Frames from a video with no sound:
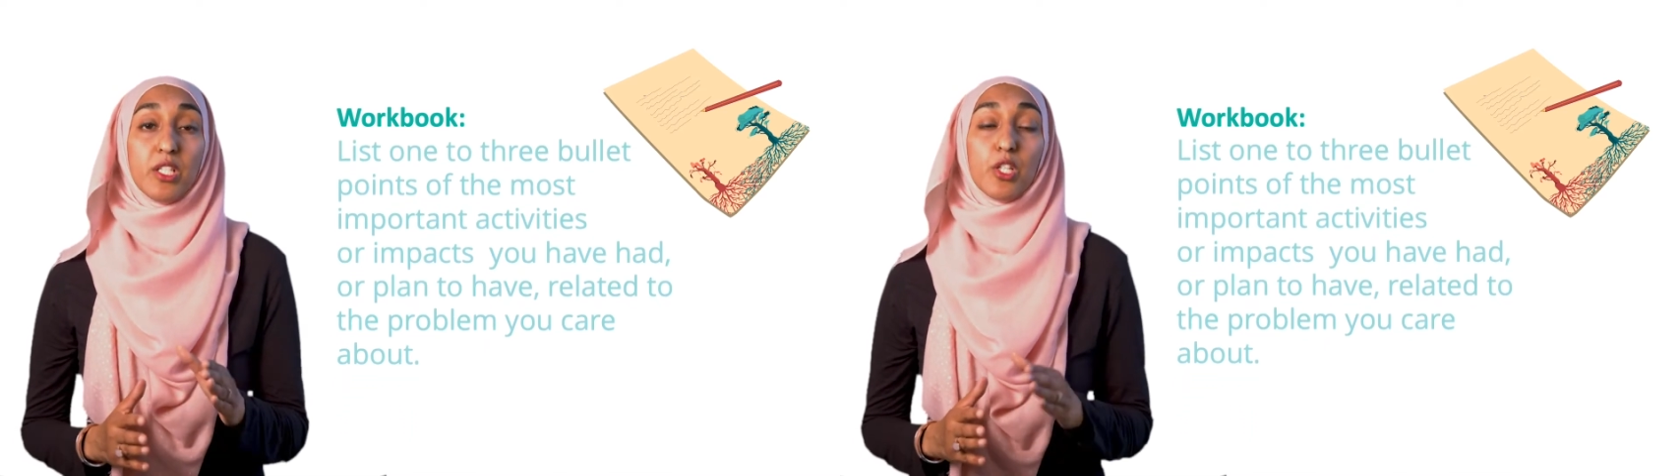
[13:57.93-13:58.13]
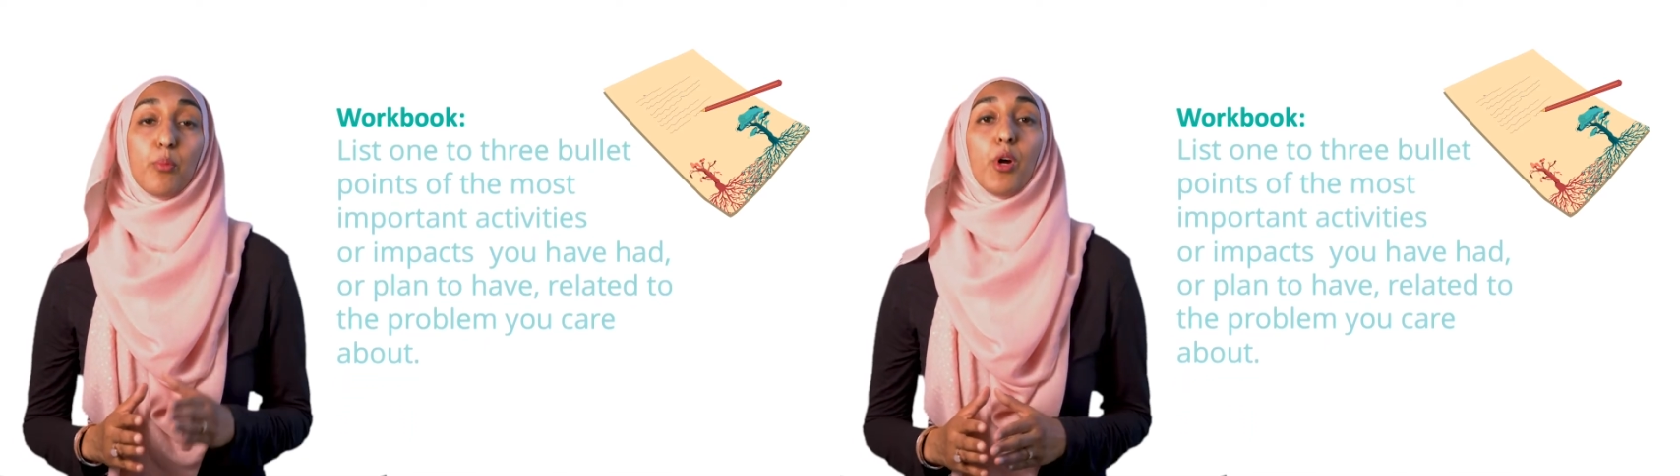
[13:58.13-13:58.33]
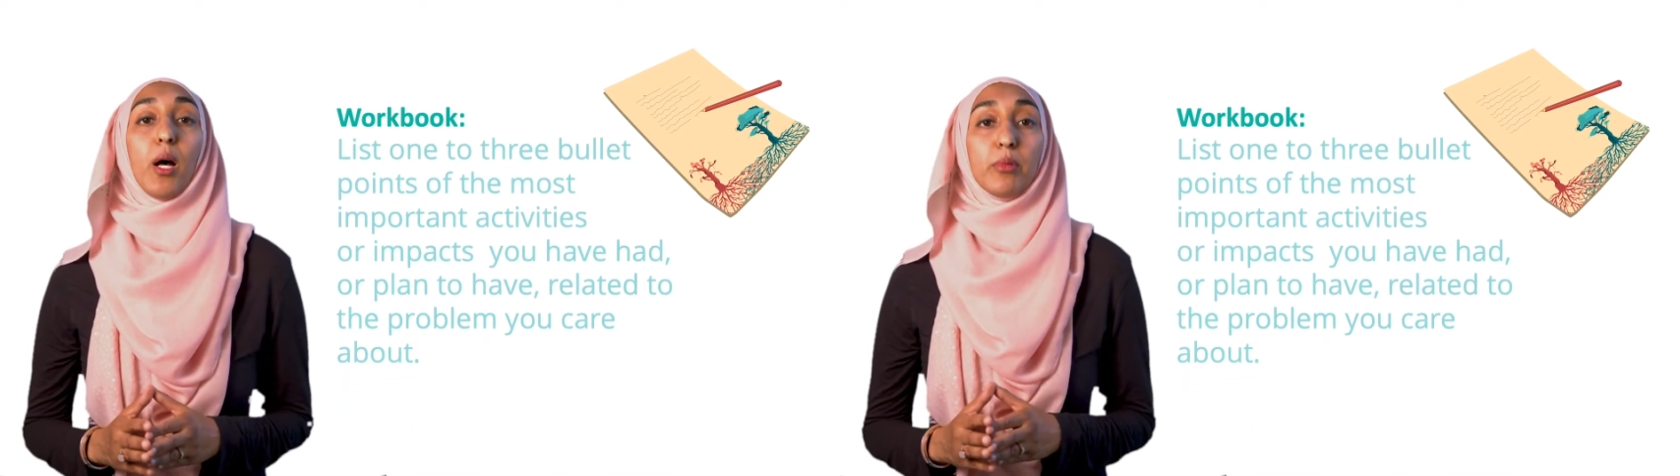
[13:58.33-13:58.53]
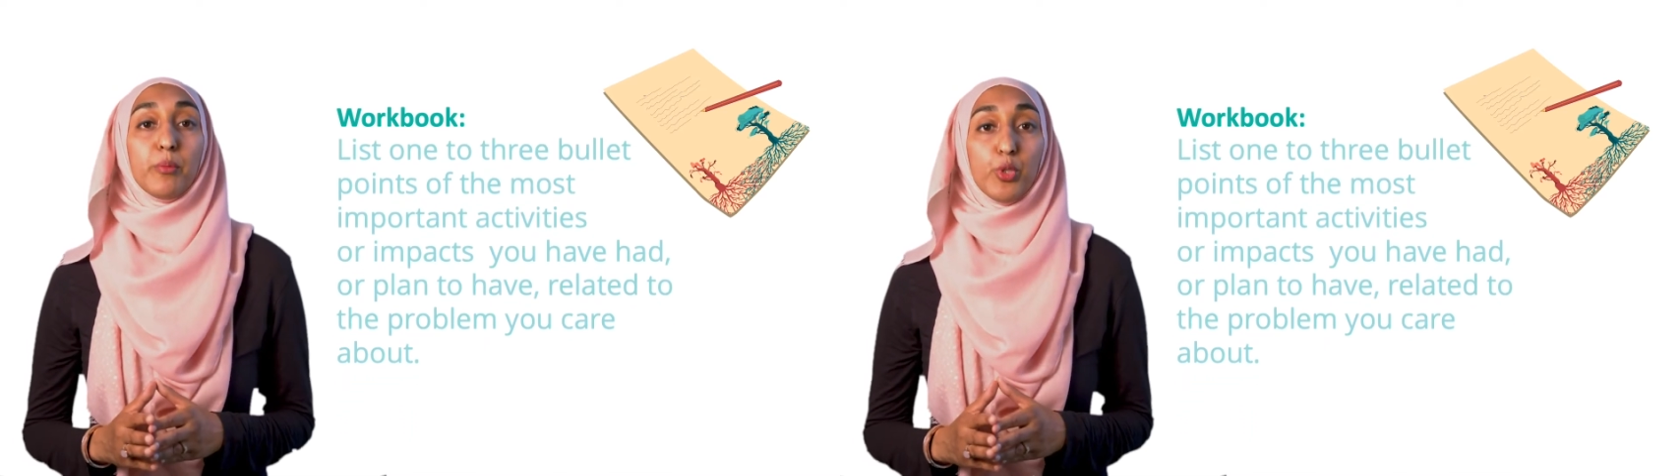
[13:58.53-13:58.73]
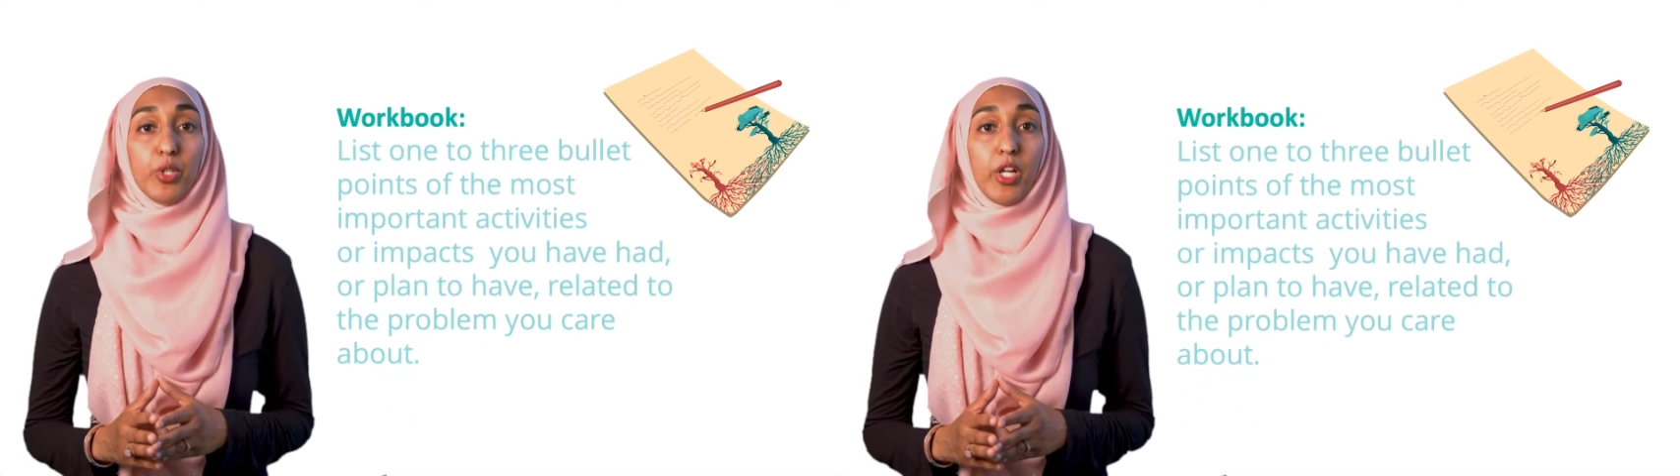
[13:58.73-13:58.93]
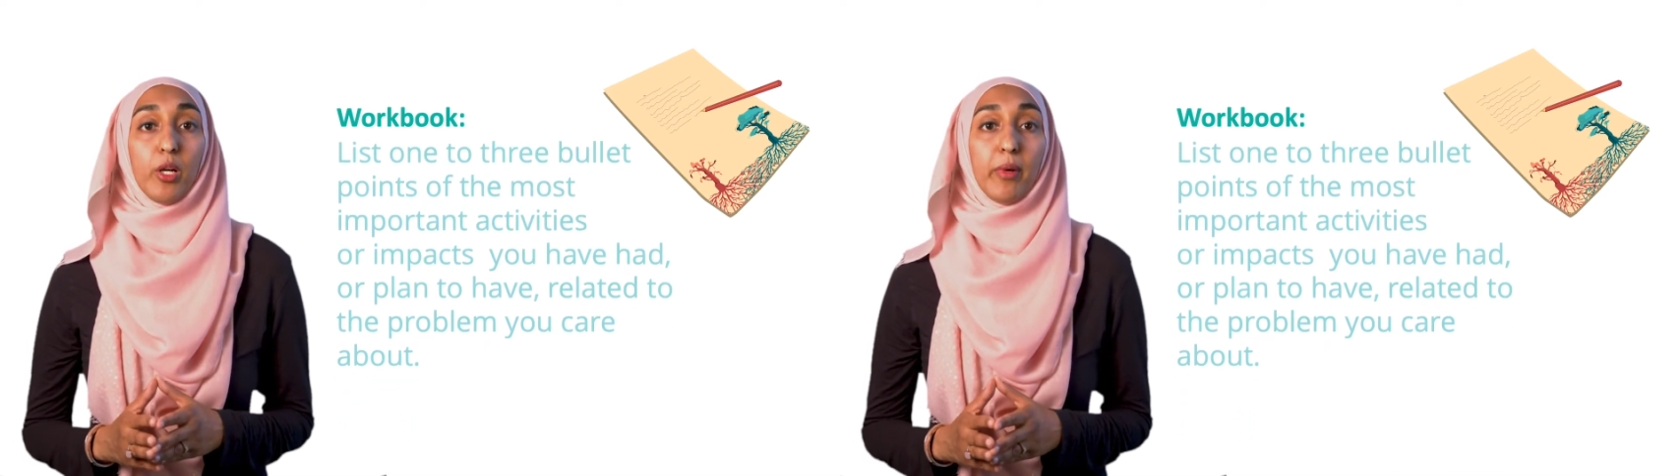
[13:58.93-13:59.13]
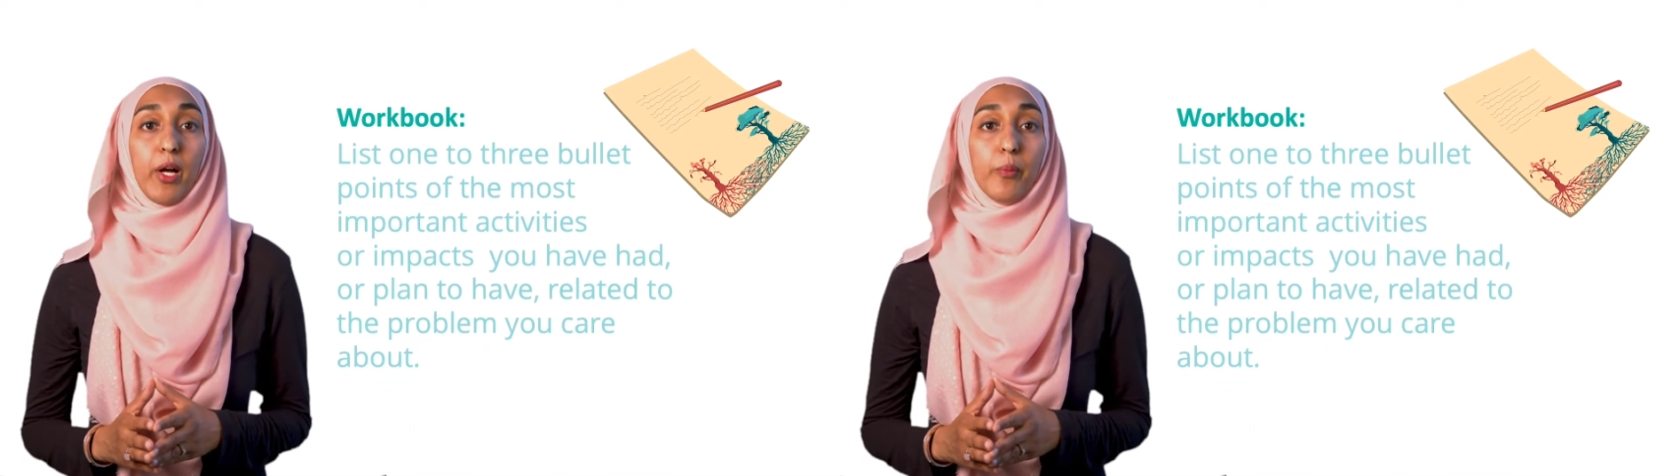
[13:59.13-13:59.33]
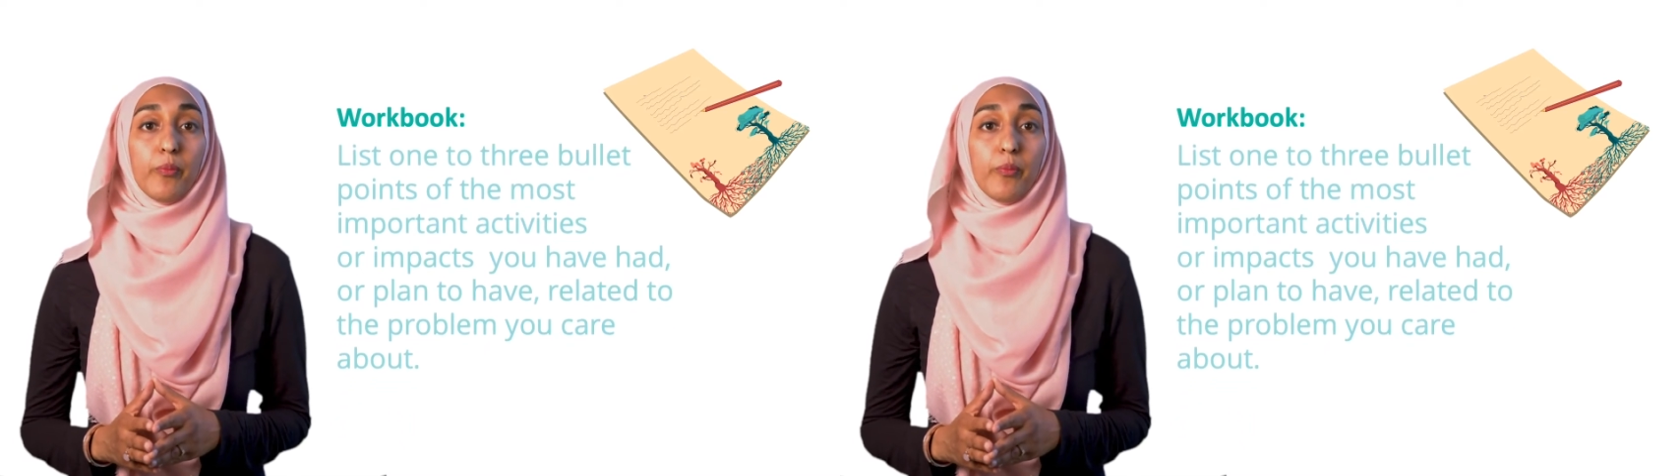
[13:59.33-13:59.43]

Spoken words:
to the problem you care about.